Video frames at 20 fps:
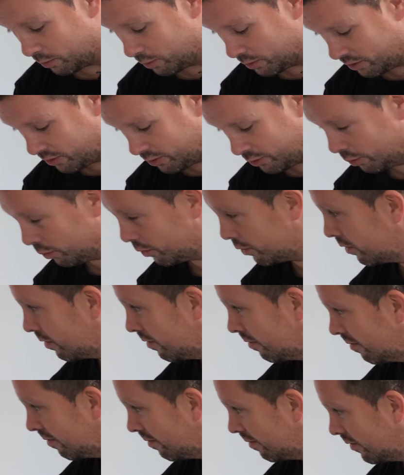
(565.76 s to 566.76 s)
was just
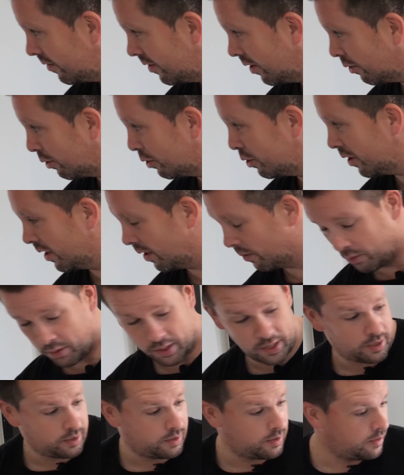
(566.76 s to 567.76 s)
dog shit,
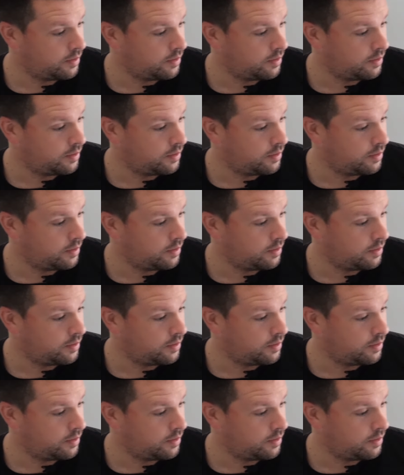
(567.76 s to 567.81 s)
wasn't it?